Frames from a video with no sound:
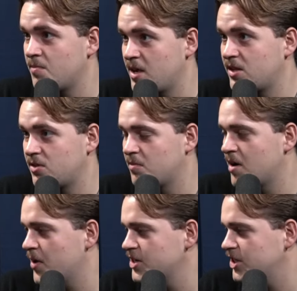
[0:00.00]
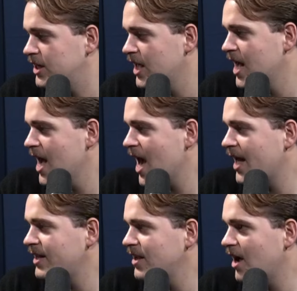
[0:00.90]
me doing my impression,
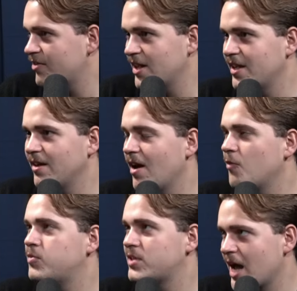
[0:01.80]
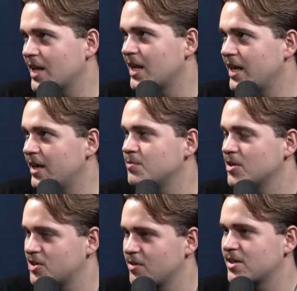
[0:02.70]
and I think sadly, as
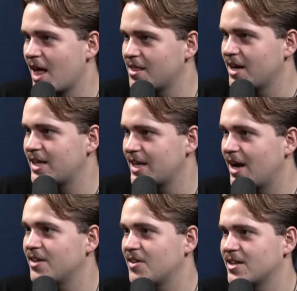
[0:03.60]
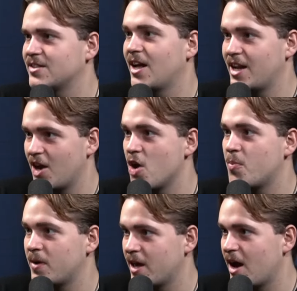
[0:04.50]
much as I was glad that I did it, I think it slightly
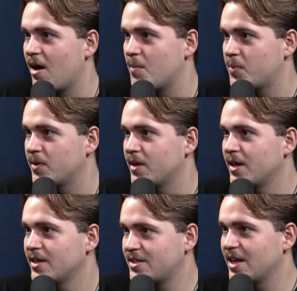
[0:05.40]
opened it up Yeah.